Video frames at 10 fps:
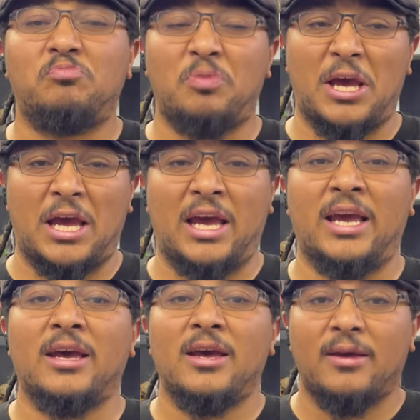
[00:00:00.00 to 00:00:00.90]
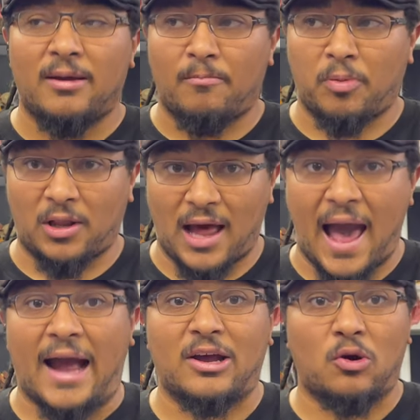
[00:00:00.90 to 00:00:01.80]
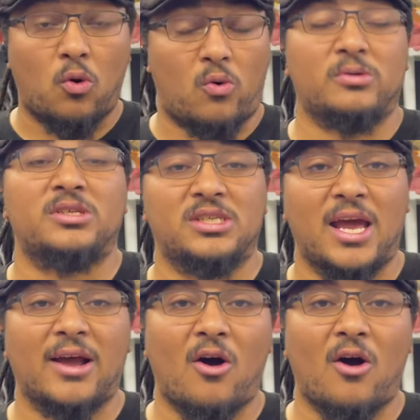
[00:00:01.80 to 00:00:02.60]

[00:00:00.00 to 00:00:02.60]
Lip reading: big black corn snake,